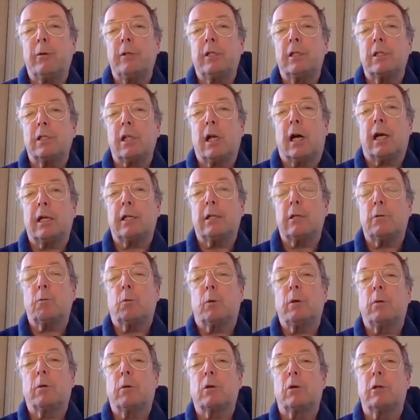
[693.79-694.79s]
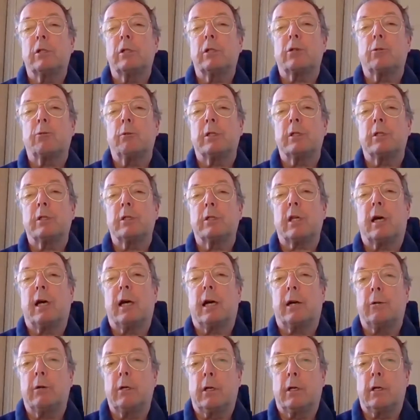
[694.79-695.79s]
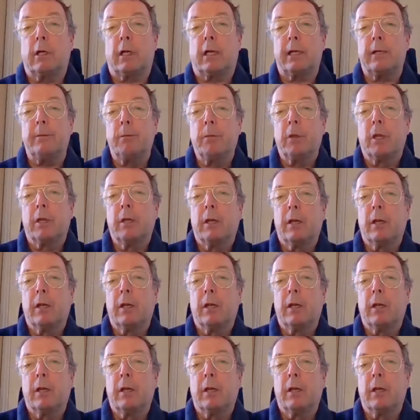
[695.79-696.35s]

we decided we were going to retire early